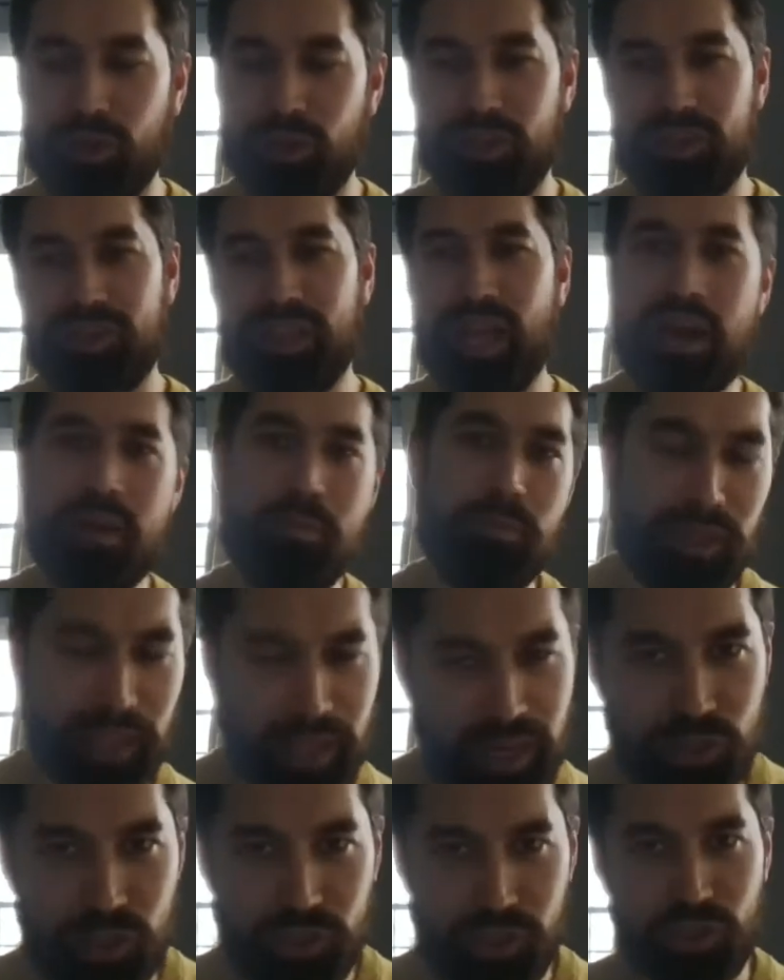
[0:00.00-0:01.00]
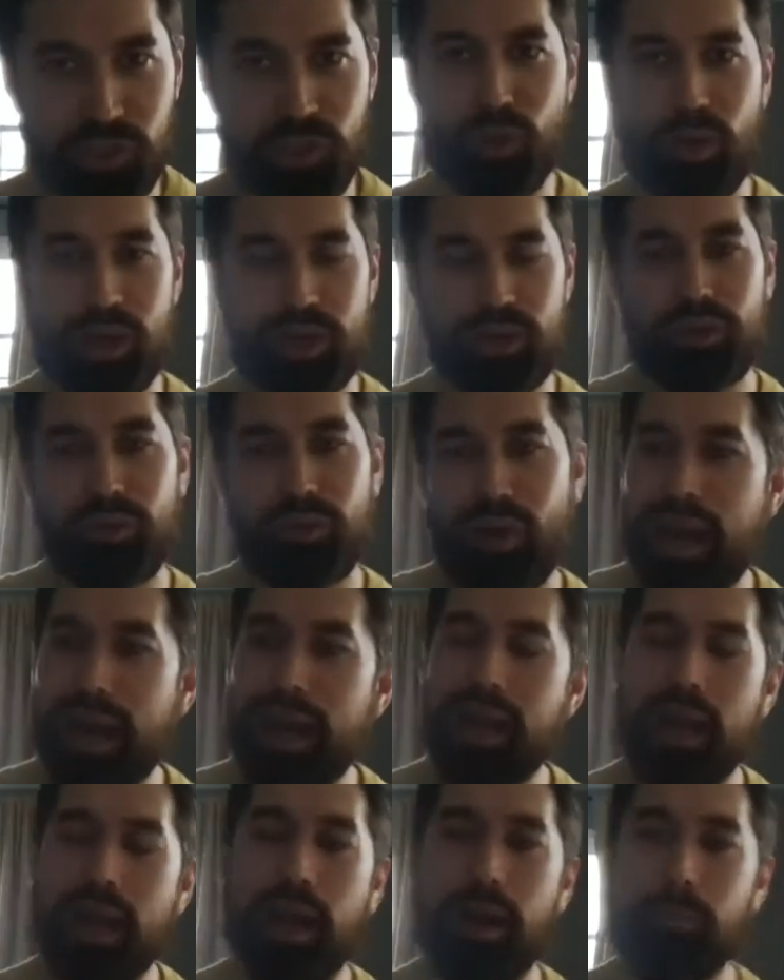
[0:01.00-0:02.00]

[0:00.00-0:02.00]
This is not a Malaysia situation, right?